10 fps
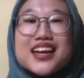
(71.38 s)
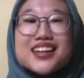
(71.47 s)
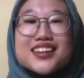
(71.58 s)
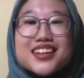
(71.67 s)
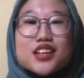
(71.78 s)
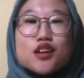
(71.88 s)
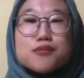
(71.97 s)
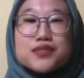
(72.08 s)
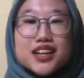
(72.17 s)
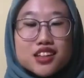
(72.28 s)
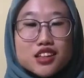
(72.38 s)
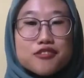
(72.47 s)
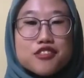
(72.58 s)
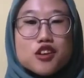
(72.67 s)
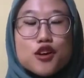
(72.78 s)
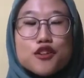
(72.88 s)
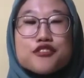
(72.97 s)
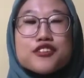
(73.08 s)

The objectives of